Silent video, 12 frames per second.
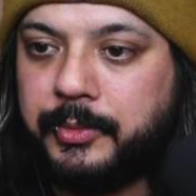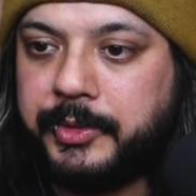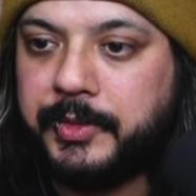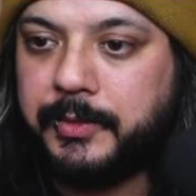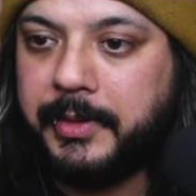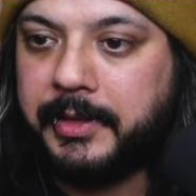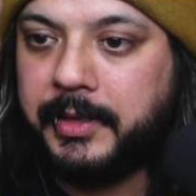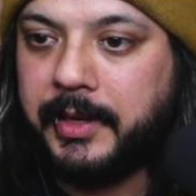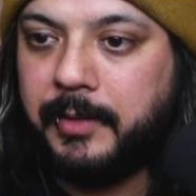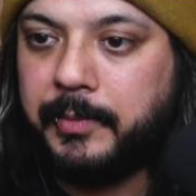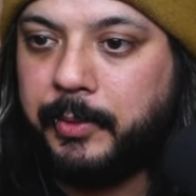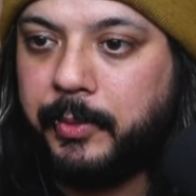We just make the
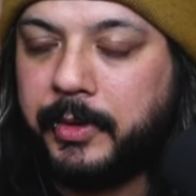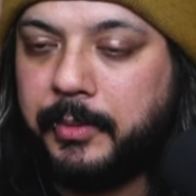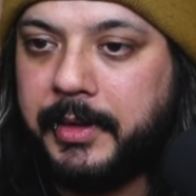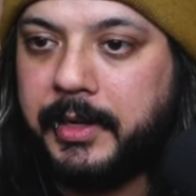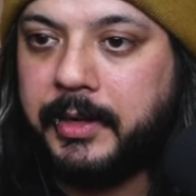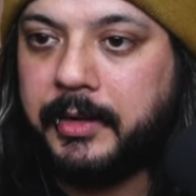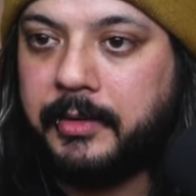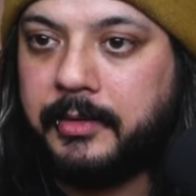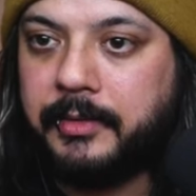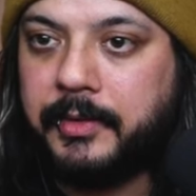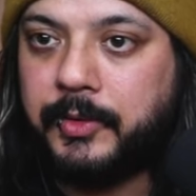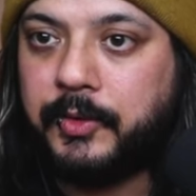game that we want to make, and
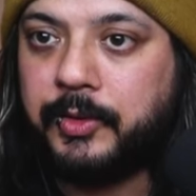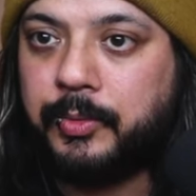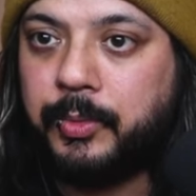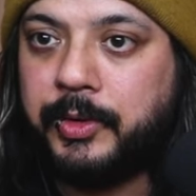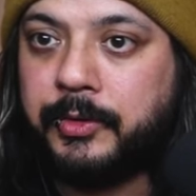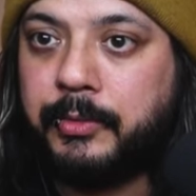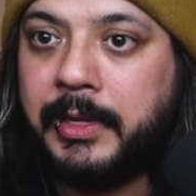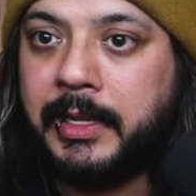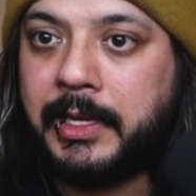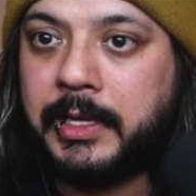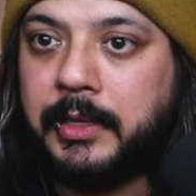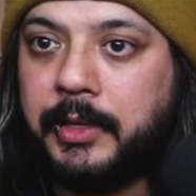we're just really
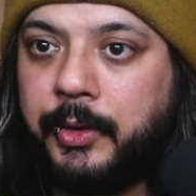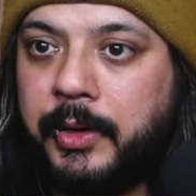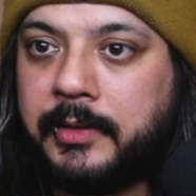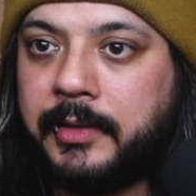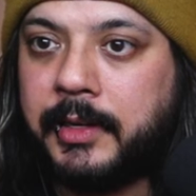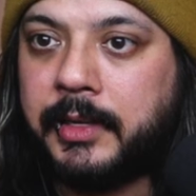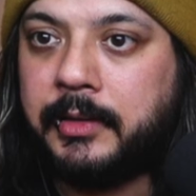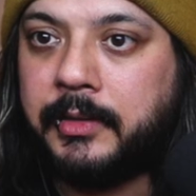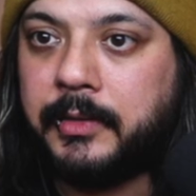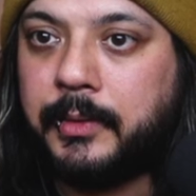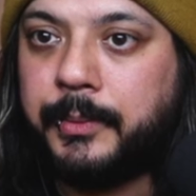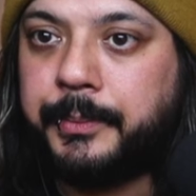lucky that you guys like it, so.